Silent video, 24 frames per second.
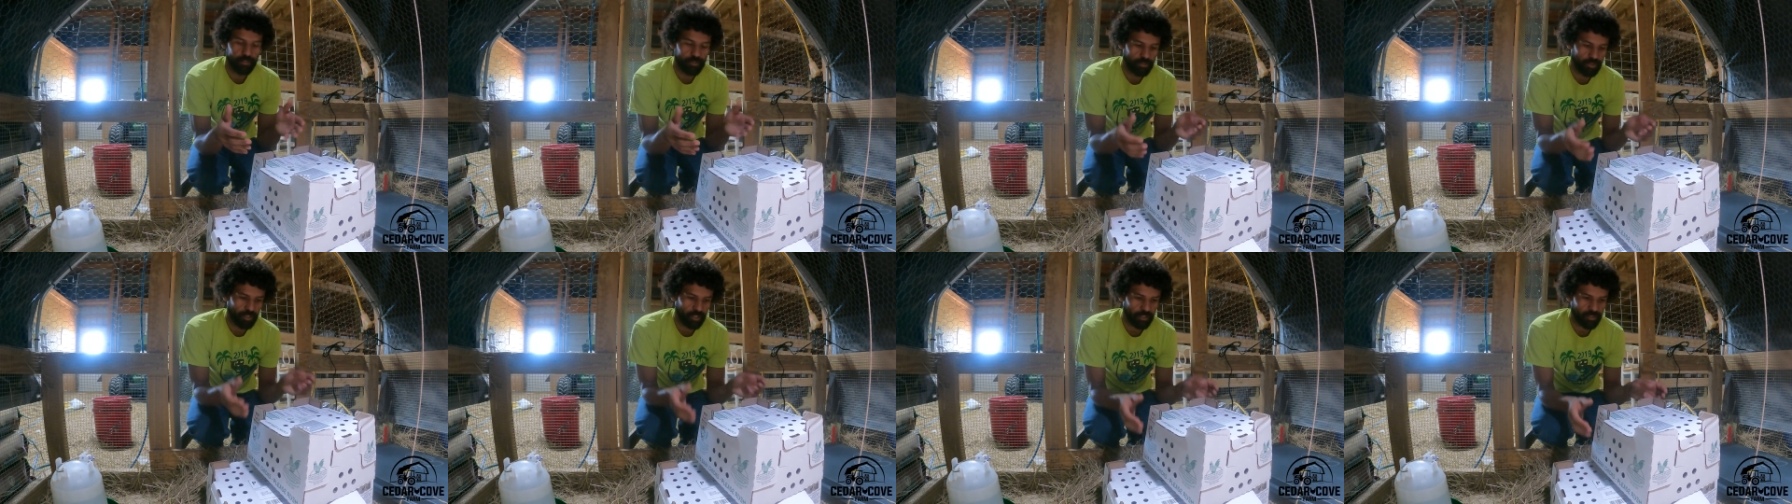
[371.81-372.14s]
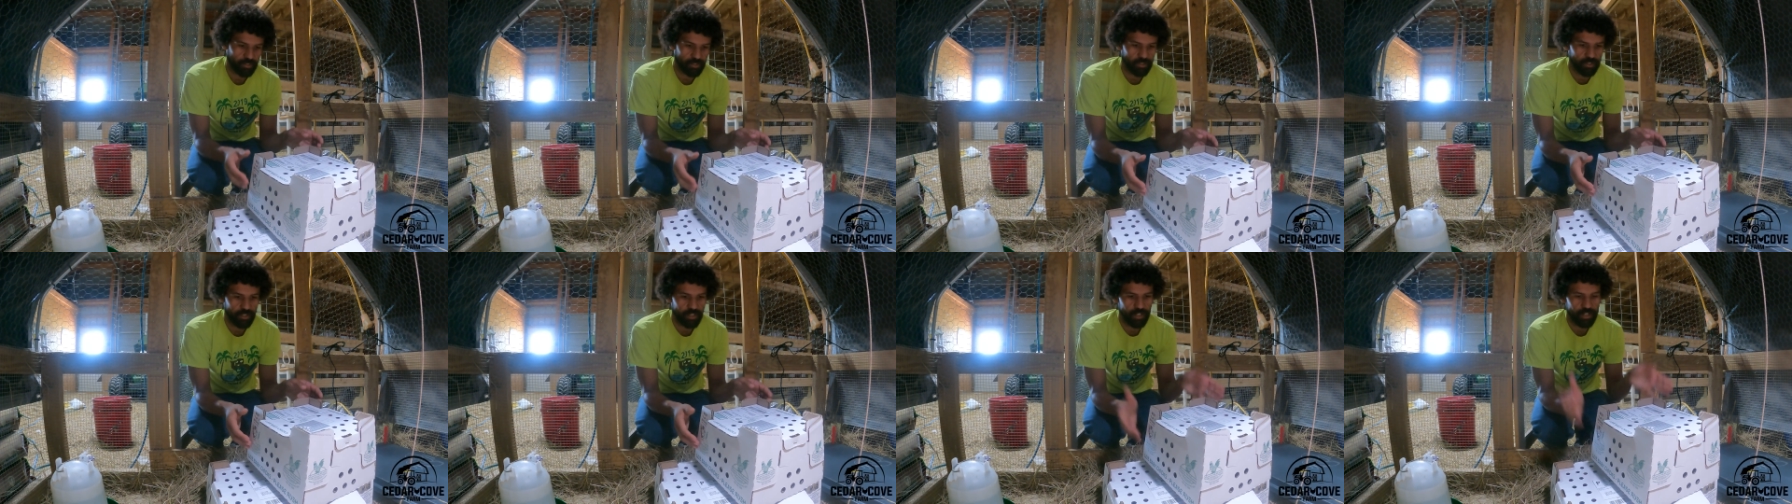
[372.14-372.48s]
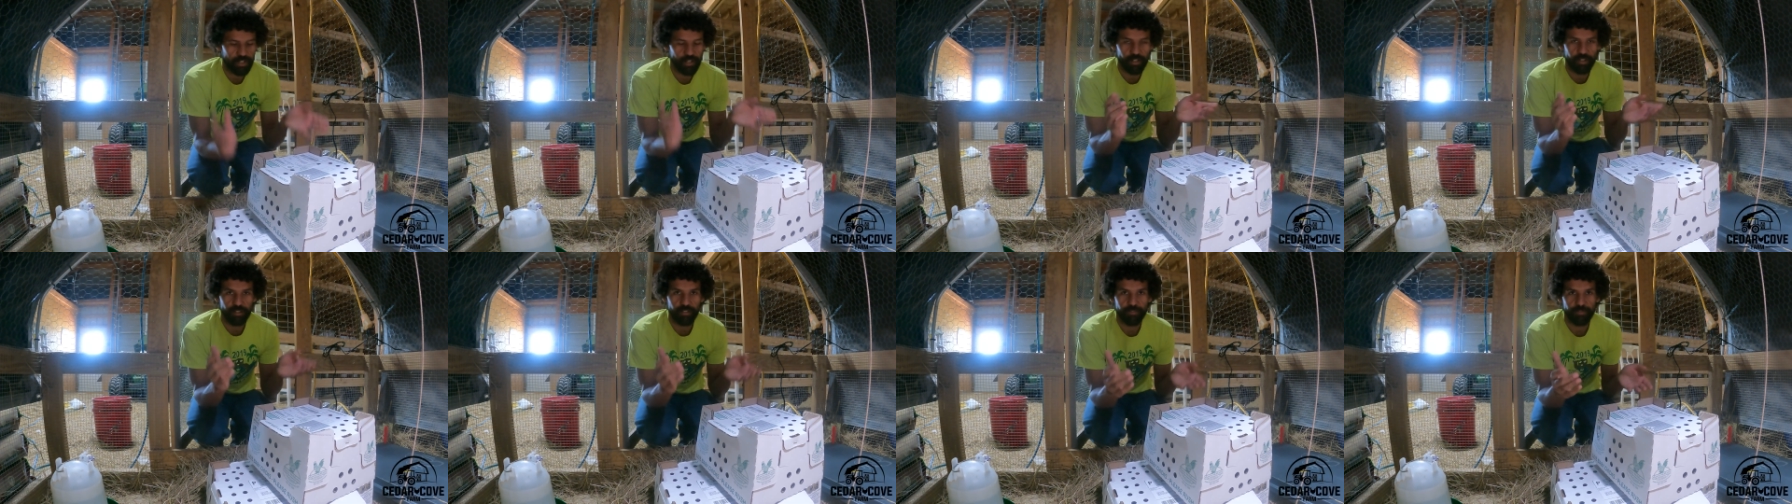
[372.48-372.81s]
Chicks are
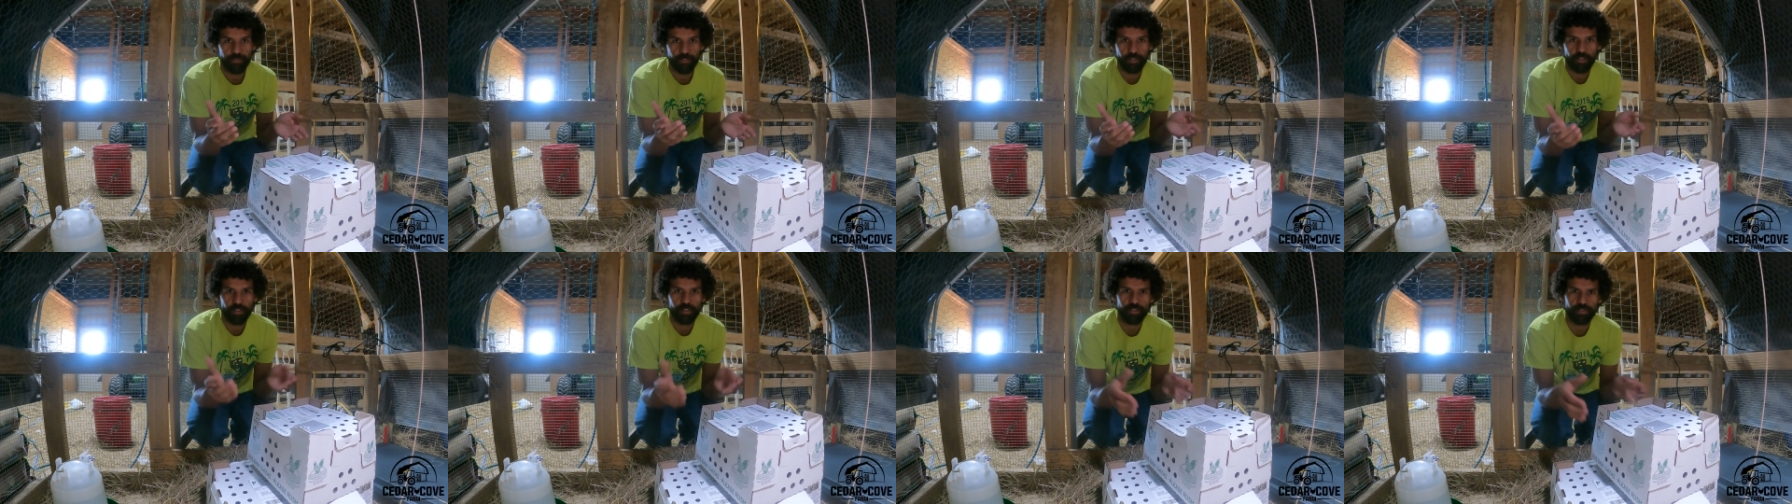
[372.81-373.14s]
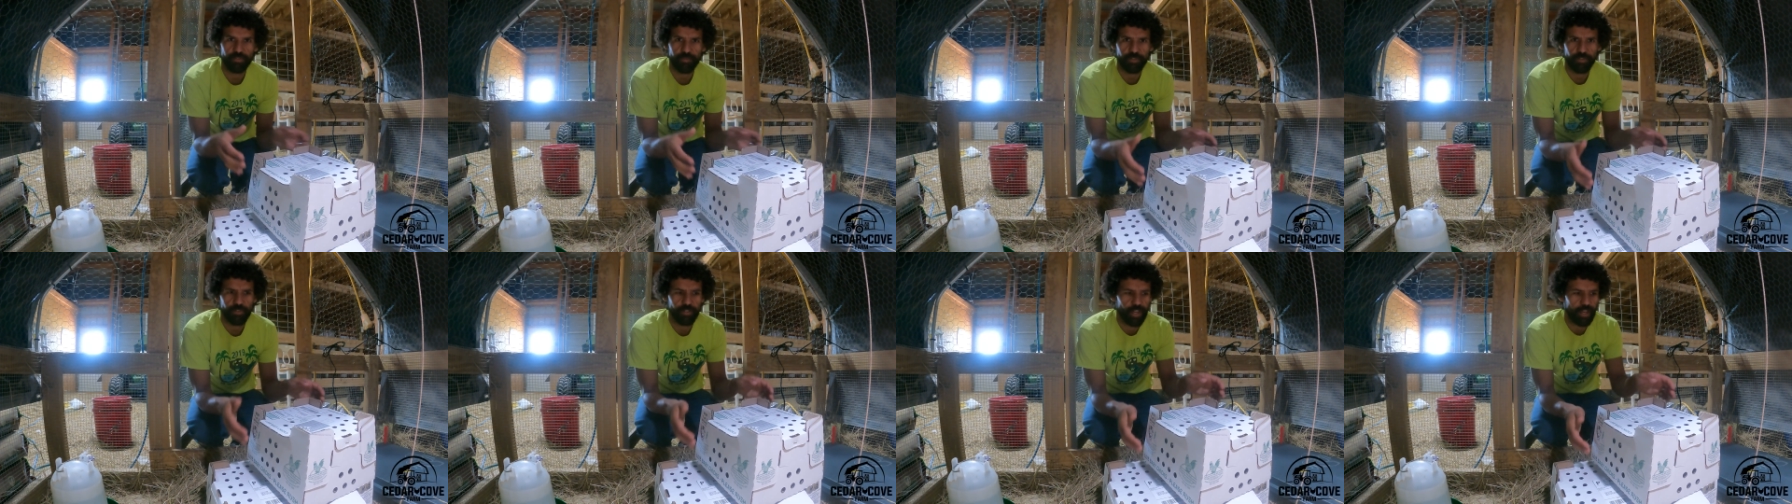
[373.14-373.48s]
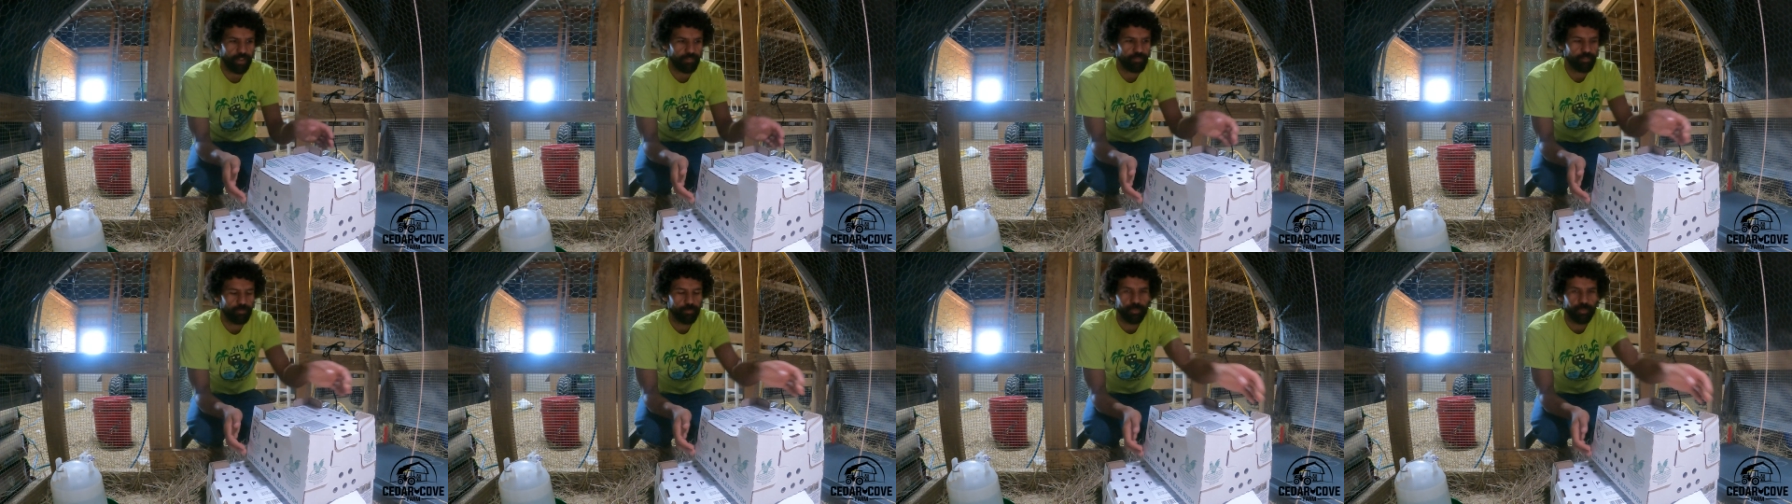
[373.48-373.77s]
here. For those of you not